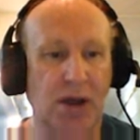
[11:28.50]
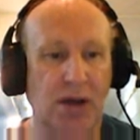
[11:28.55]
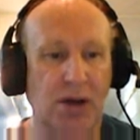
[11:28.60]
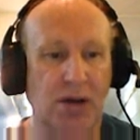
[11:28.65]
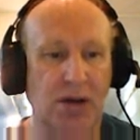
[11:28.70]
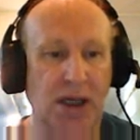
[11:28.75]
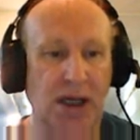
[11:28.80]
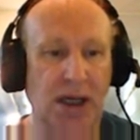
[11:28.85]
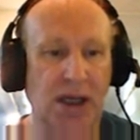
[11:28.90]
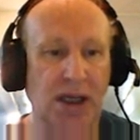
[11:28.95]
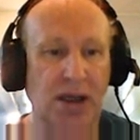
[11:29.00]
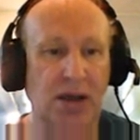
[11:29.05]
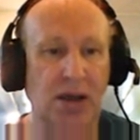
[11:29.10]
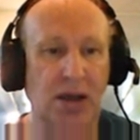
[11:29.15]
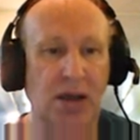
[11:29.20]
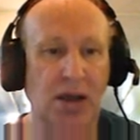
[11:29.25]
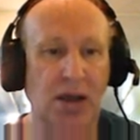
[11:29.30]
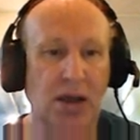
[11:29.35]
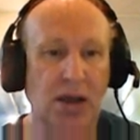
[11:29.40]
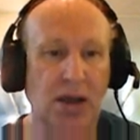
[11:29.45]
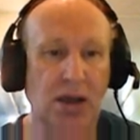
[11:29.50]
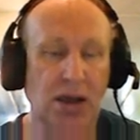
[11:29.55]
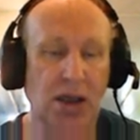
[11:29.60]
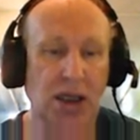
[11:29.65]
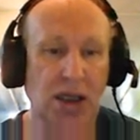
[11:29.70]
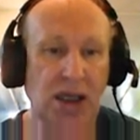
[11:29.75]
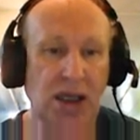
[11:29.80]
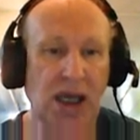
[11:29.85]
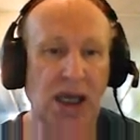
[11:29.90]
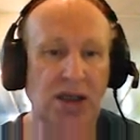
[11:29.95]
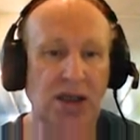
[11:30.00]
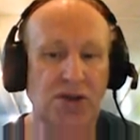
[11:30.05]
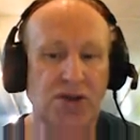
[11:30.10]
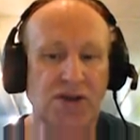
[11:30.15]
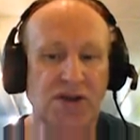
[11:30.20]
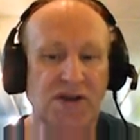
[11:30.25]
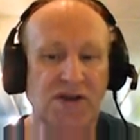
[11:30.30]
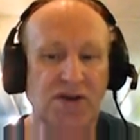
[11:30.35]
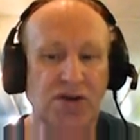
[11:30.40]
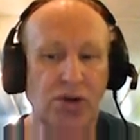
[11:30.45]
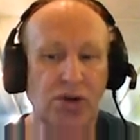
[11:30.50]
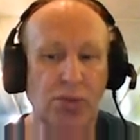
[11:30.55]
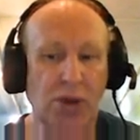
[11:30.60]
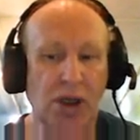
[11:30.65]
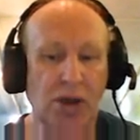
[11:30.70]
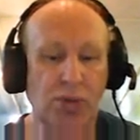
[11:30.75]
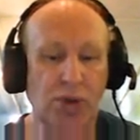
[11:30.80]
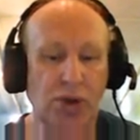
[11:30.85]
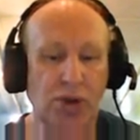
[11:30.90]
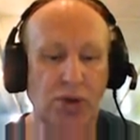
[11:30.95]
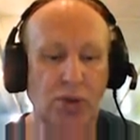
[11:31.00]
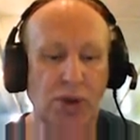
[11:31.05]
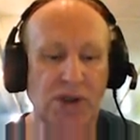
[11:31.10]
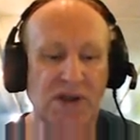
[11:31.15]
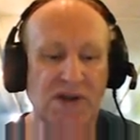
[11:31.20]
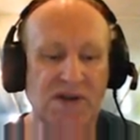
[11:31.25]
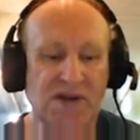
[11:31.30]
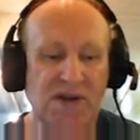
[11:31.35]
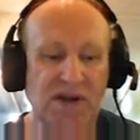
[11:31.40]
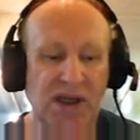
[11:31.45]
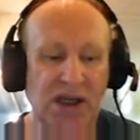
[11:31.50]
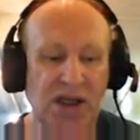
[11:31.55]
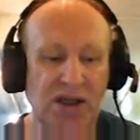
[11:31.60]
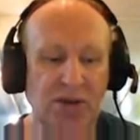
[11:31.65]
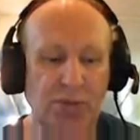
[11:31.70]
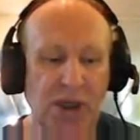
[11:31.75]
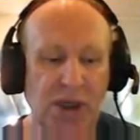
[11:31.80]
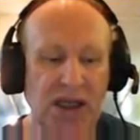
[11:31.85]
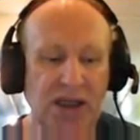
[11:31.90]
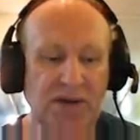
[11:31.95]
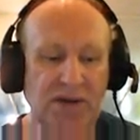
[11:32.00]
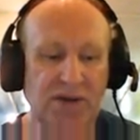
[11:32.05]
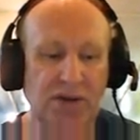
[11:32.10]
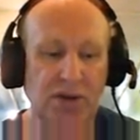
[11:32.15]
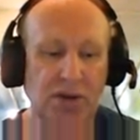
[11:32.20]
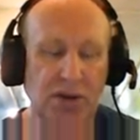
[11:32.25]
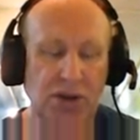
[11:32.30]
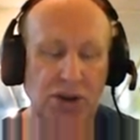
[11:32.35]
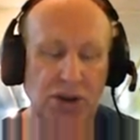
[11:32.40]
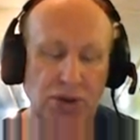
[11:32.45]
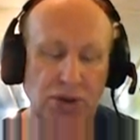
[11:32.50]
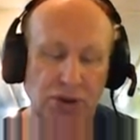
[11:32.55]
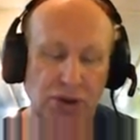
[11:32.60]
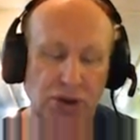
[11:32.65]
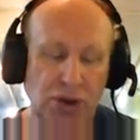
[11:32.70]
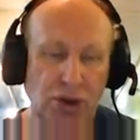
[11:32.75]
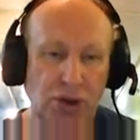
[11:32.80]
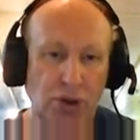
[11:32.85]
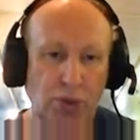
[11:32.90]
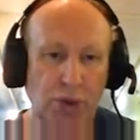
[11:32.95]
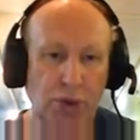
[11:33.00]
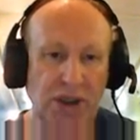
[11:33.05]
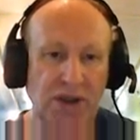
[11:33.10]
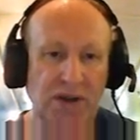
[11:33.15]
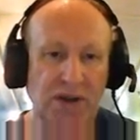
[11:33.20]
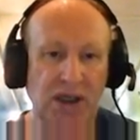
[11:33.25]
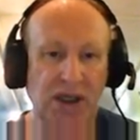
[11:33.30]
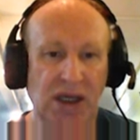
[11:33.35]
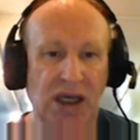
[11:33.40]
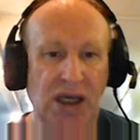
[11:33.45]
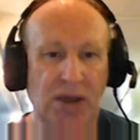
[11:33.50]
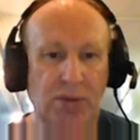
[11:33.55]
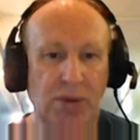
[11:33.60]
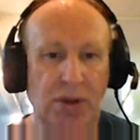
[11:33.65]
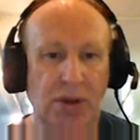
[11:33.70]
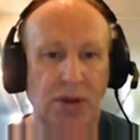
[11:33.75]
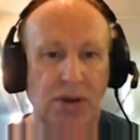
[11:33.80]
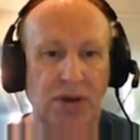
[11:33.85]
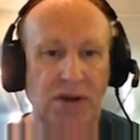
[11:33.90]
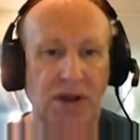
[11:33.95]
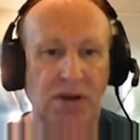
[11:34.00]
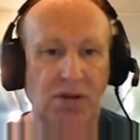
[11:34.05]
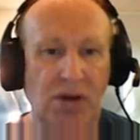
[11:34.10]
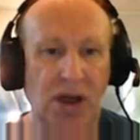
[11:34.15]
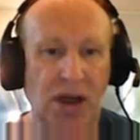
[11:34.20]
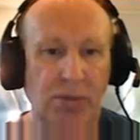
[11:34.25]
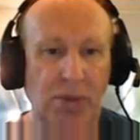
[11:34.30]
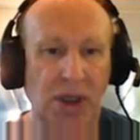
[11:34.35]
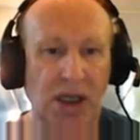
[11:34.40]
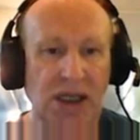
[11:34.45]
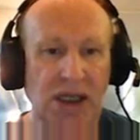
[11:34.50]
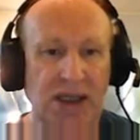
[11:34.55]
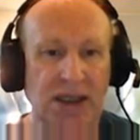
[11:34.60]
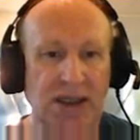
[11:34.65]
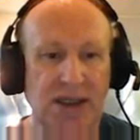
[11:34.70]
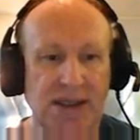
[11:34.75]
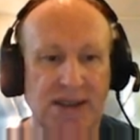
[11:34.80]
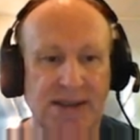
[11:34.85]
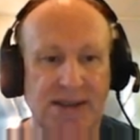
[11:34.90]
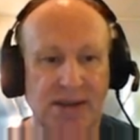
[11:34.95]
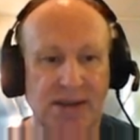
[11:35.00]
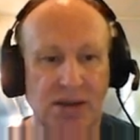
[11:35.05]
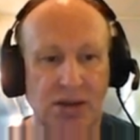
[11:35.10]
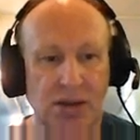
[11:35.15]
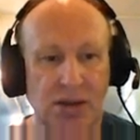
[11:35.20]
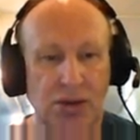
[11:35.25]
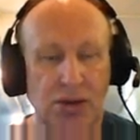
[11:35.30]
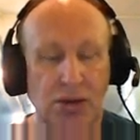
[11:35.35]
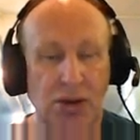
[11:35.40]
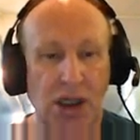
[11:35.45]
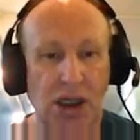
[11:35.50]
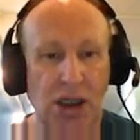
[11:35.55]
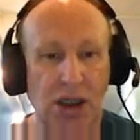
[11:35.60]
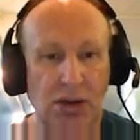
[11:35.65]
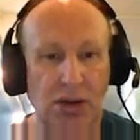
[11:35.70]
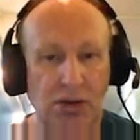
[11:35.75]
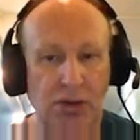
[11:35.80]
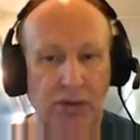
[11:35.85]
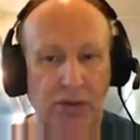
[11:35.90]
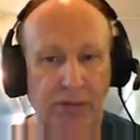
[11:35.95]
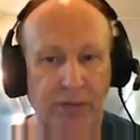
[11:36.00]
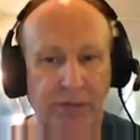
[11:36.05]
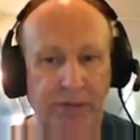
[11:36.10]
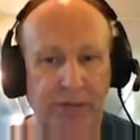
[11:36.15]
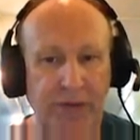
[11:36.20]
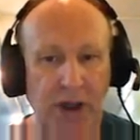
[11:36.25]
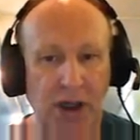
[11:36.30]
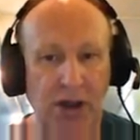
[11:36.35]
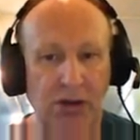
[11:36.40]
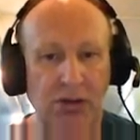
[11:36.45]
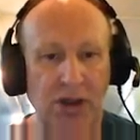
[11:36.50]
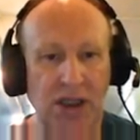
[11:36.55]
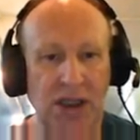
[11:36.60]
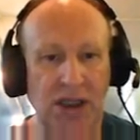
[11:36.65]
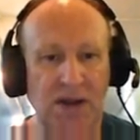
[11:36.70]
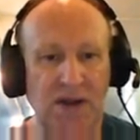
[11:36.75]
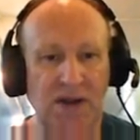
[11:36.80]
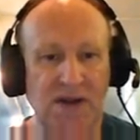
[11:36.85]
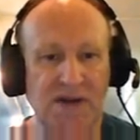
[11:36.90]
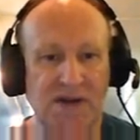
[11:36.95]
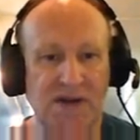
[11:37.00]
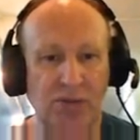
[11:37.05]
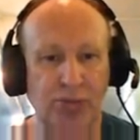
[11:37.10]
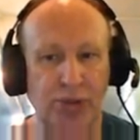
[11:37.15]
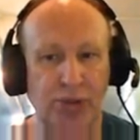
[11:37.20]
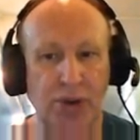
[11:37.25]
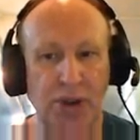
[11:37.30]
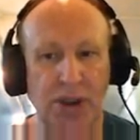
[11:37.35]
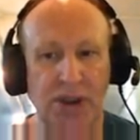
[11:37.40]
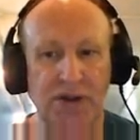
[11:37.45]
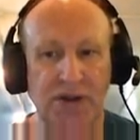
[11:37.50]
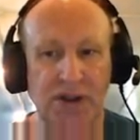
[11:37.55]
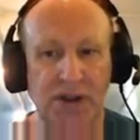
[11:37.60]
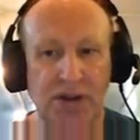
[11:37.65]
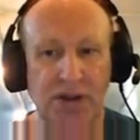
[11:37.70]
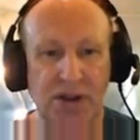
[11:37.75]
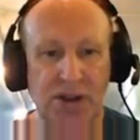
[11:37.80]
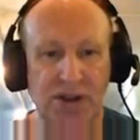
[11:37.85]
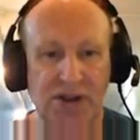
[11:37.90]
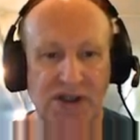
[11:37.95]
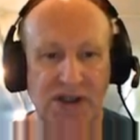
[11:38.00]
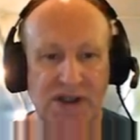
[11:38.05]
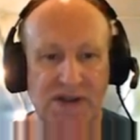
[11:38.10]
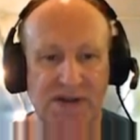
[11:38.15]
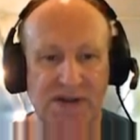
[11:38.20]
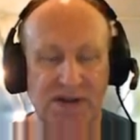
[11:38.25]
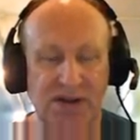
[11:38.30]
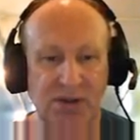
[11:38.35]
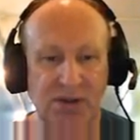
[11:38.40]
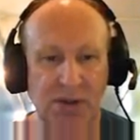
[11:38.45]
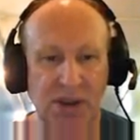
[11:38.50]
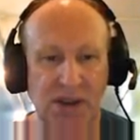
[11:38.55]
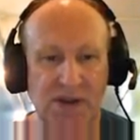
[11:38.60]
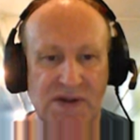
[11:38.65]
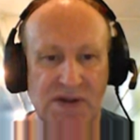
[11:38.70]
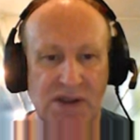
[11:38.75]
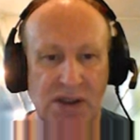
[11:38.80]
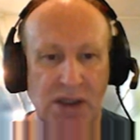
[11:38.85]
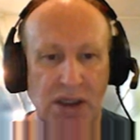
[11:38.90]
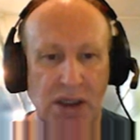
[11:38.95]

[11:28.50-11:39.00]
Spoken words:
Right? Again, just remember, with a stalemate, you don't win the game. There are many kids who are very disappointed on a chess tournaments